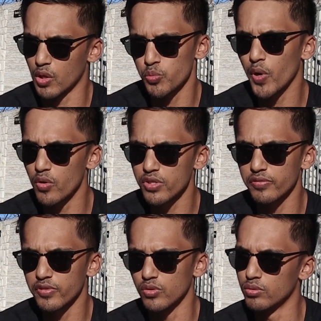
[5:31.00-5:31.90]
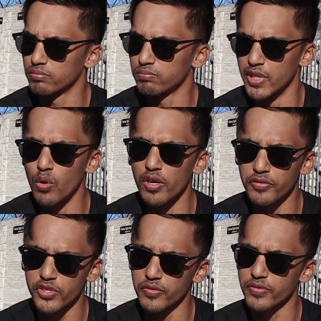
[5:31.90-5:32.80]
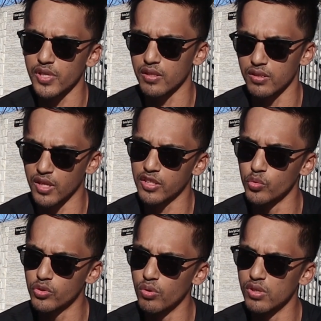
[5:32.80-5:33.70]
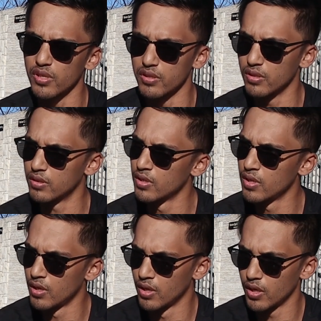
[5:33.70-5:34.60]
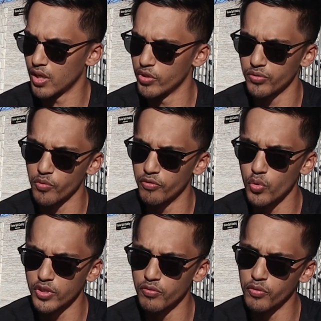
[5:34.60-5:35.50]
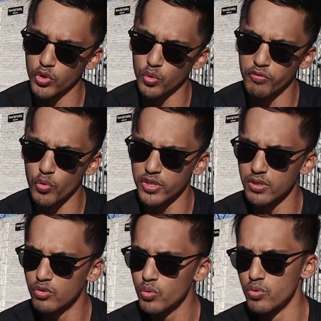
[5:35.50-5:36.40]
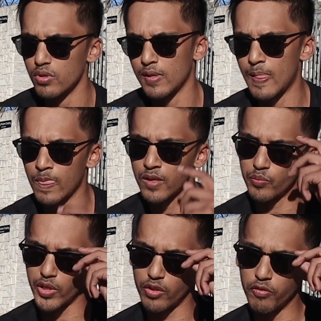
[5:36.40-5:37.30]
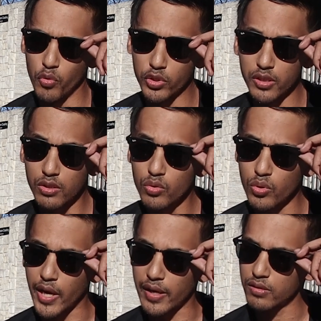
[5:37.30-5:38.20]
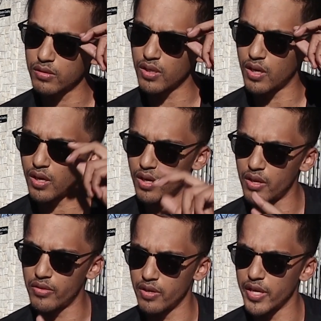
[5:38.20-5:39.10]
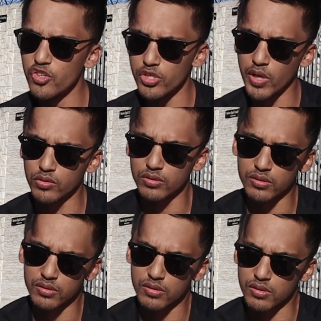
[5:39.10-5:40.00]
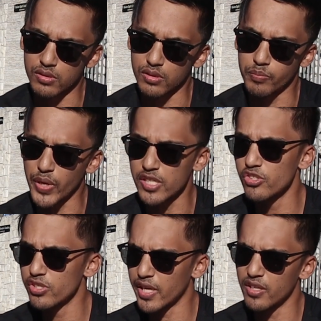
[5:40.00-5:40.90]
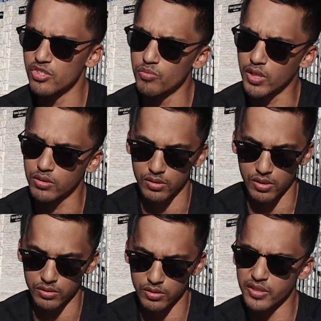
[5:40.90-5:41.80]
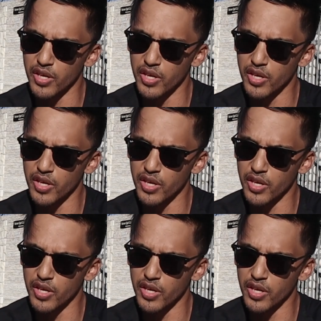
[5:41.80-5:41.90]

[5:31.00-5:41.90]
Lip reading: power shifting, or no lift shifts like they would call it, and then I went from the 14.4 to a 14.2. But on the 14.2 run, the engine mount, the passenger side engine mount, it